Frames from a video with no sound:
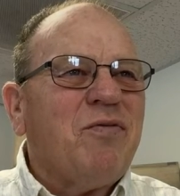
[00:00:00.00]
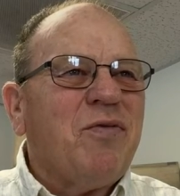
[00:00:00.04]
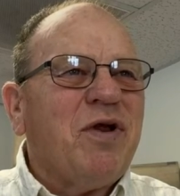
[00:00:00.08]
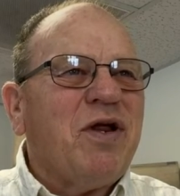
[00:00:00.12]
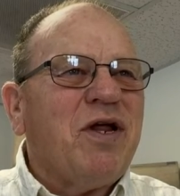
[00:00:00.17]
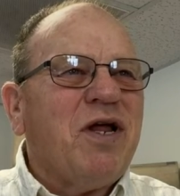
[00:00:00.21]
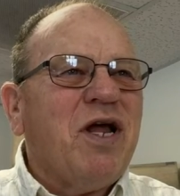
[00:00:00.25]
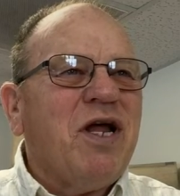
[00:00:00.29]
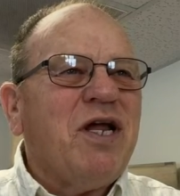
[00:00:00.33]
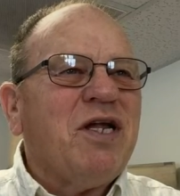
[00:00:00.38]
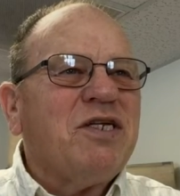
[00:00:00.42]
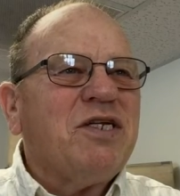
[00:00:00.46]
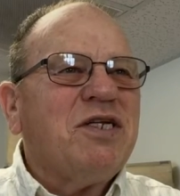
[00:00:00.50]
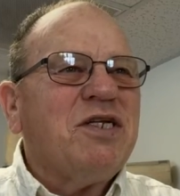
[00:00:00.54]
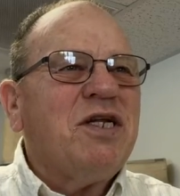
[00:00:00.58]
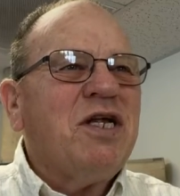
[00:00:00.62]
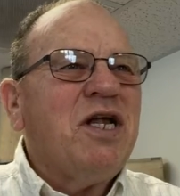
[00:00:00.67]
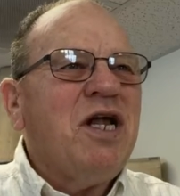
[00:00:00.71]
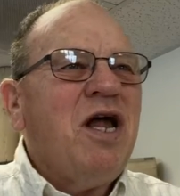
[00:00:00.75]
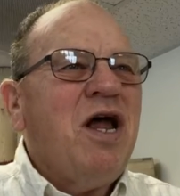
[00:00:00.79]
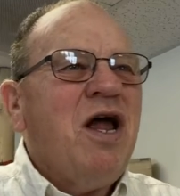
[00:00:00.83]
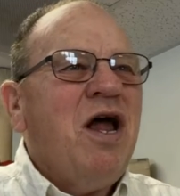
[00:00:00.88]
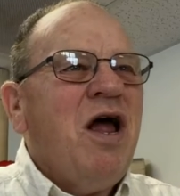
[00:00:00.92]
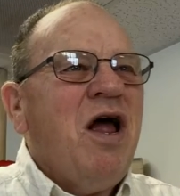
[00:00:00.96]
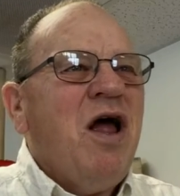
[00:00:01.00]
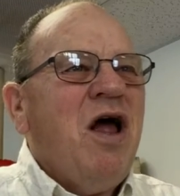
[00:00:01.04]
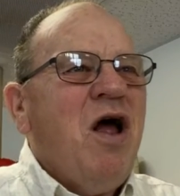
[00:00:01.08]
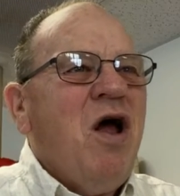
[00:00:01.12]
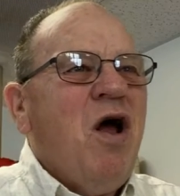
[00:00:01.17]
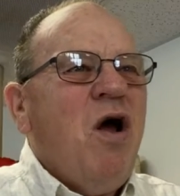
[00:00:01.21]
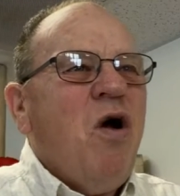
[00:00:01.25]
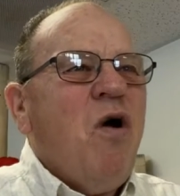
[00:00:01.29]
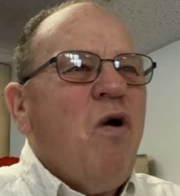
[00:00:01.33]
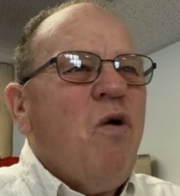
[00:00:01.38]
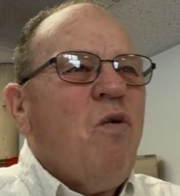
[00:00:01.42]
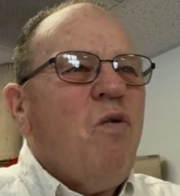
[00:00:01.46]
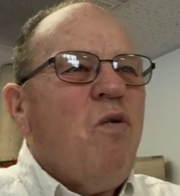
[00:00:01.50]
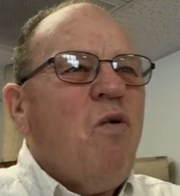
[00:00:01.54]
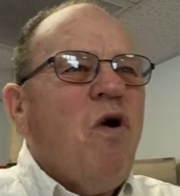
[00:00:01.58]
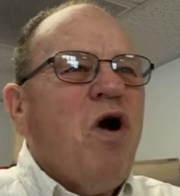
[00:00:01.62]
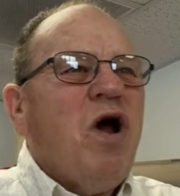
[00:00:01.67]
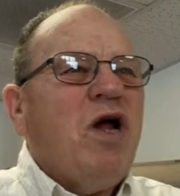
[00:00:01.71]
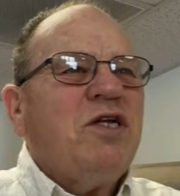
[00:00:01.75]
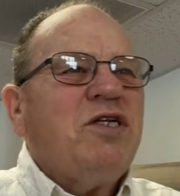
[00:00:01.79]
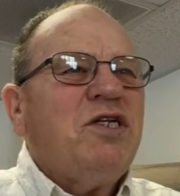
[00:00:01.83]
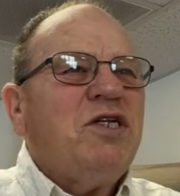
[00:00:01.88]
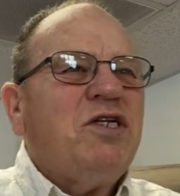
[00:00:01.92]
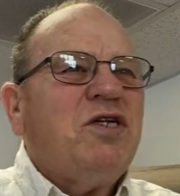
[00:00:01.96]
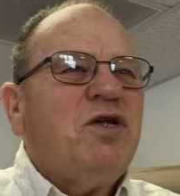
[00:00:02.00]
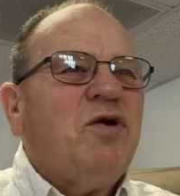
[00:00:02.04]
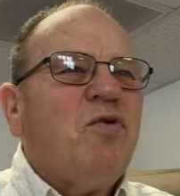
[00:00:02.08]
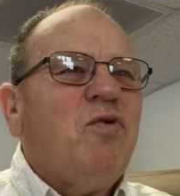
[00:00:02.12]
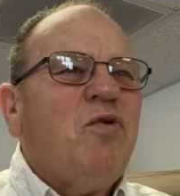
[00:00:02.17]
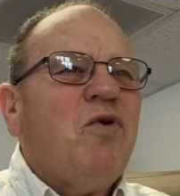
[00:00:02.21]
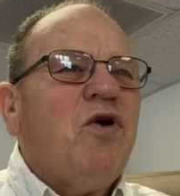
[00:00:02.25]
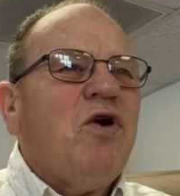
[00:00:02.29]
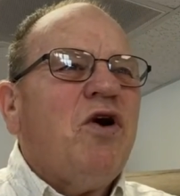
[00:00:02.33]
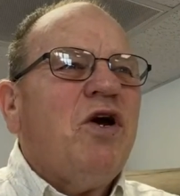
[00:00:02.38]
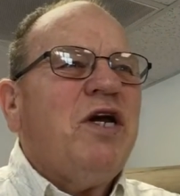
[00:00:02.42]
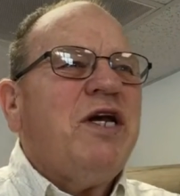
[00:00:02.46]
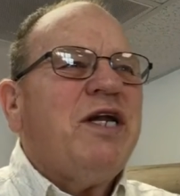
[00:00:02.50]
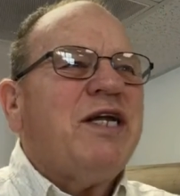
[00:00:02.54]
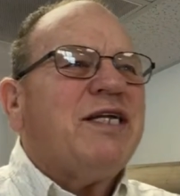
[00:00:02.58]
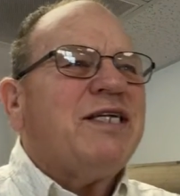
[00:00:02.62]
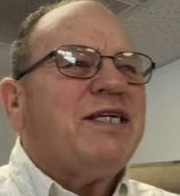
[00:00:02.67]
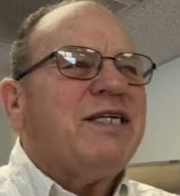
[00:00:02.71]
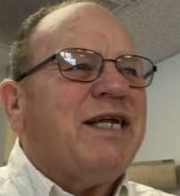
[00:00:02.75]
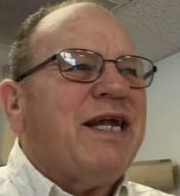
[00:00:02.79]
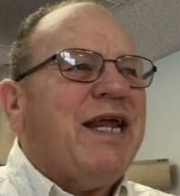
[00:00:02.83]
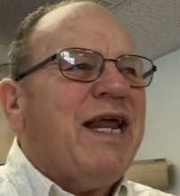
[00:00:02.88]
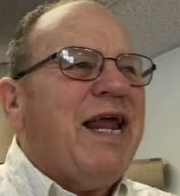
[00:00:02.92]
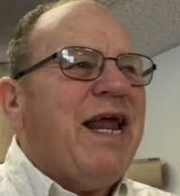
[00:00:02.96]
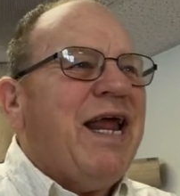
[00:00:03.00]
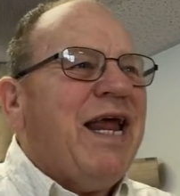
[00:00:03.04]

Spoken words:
because once the Word is